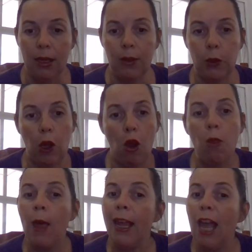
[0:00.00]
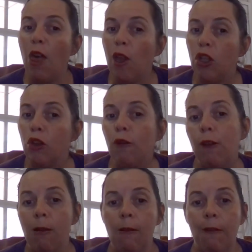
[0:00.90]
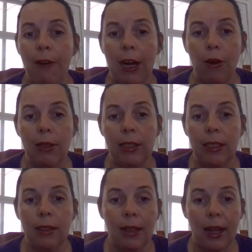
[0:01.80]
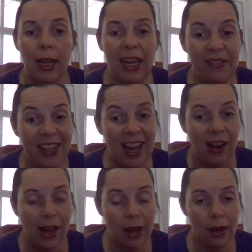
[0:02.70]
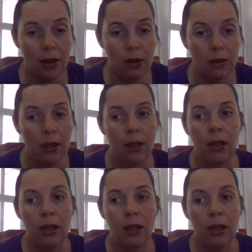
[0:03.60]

So they are the 2 floral fragrances that are leaving our catalogue.